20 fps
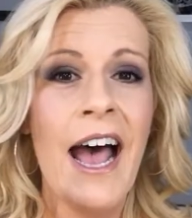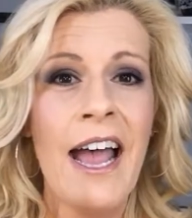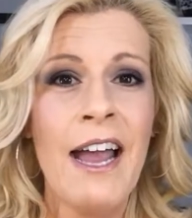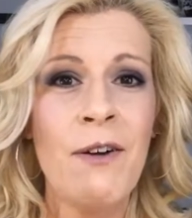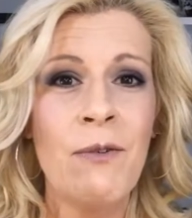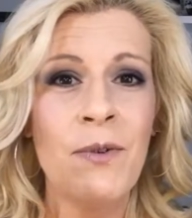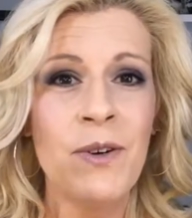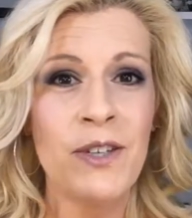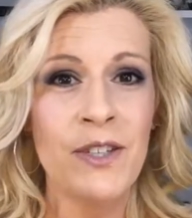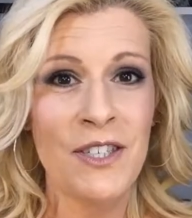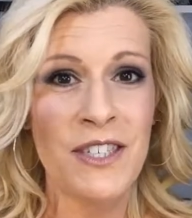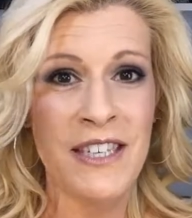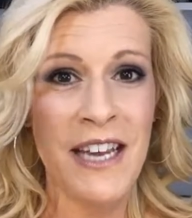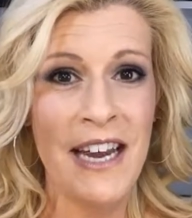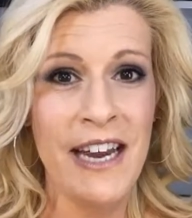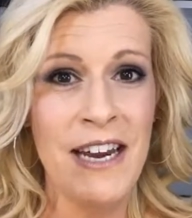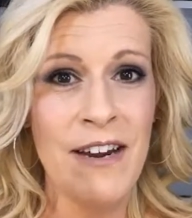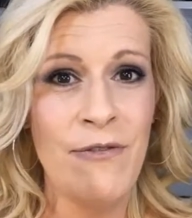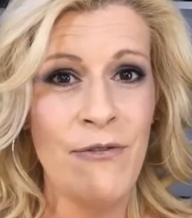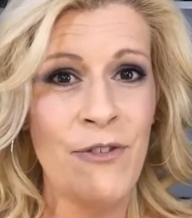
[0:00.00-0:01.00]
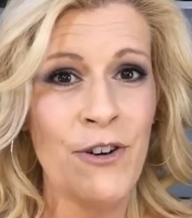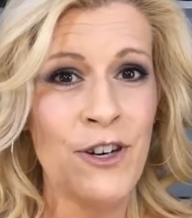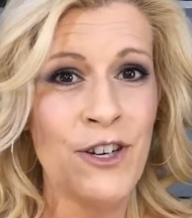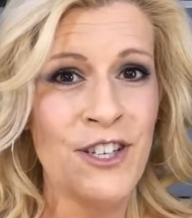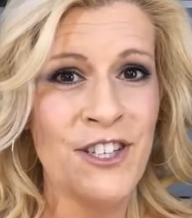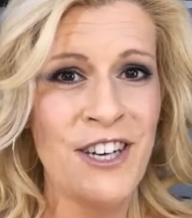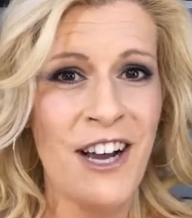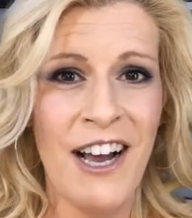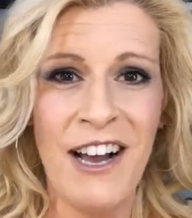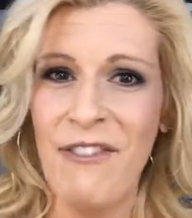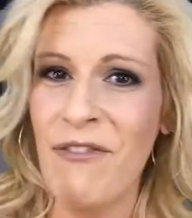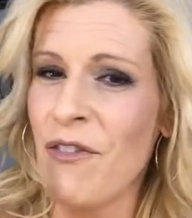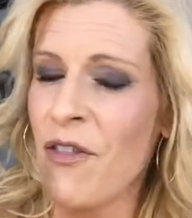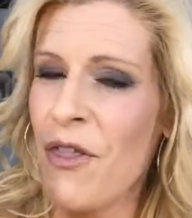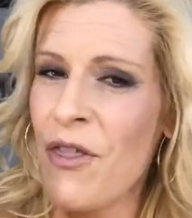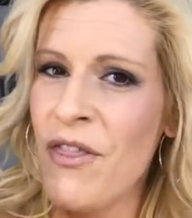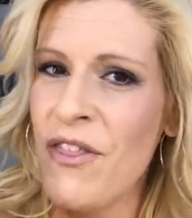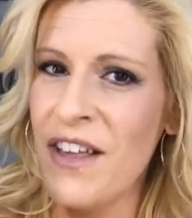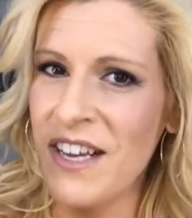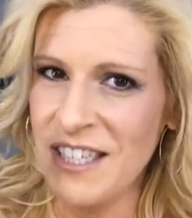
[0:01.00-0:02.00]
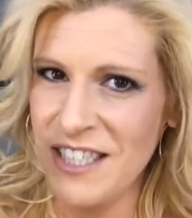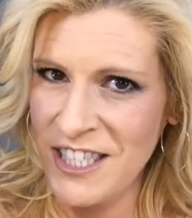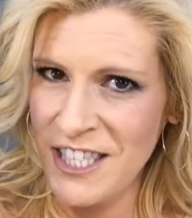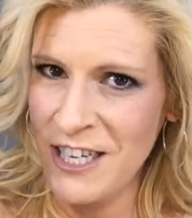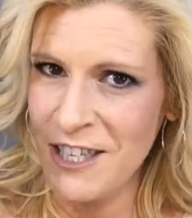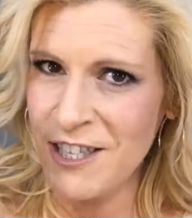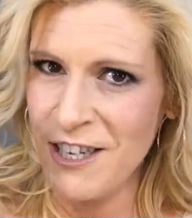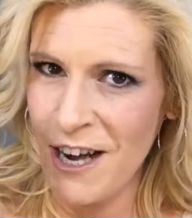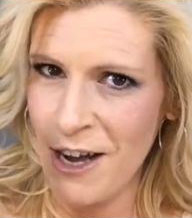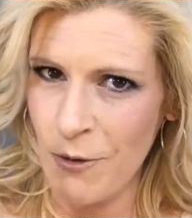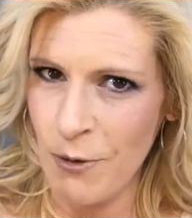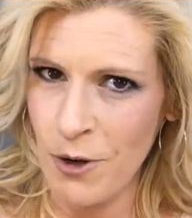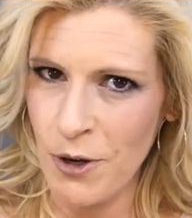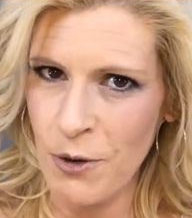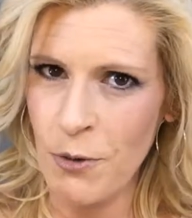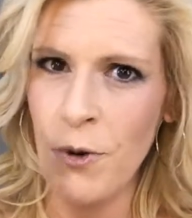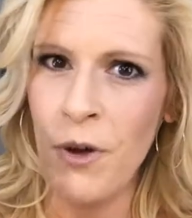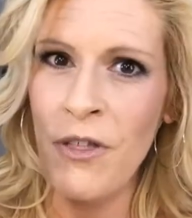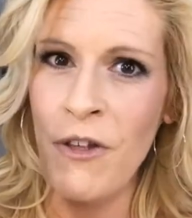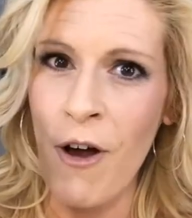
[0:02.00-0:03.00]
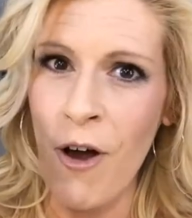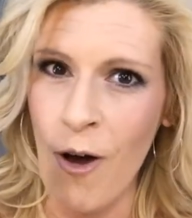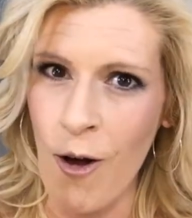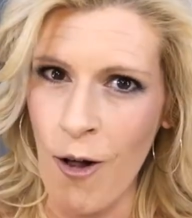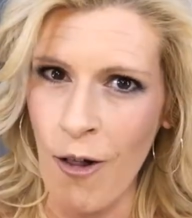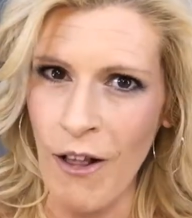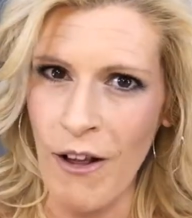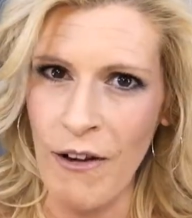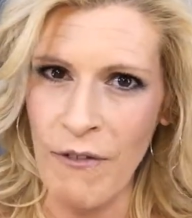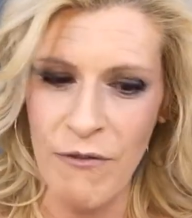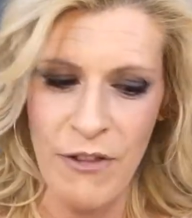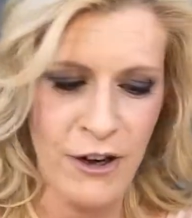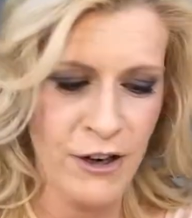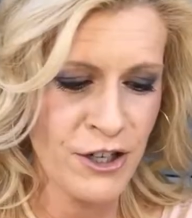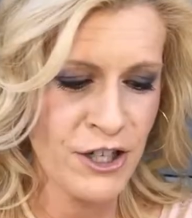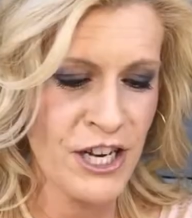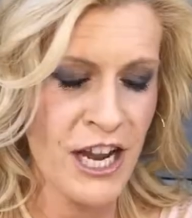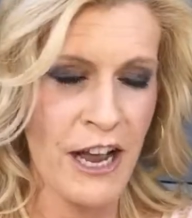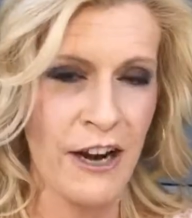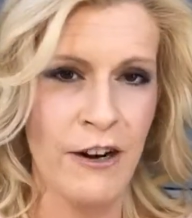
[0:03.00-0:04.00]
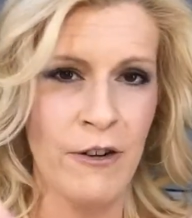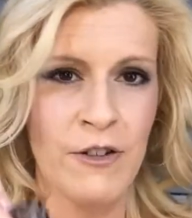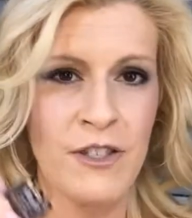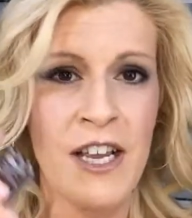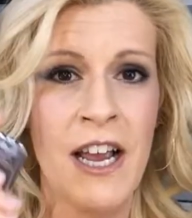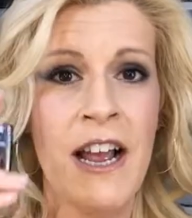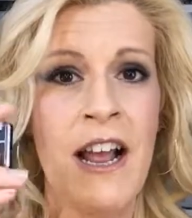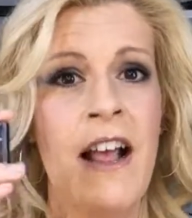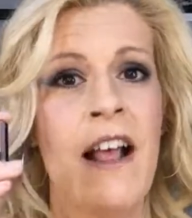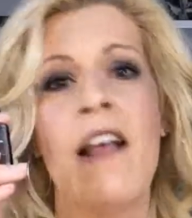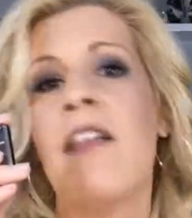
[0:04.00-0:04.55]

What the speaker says: I will say first off, this does not work with all of their shadows.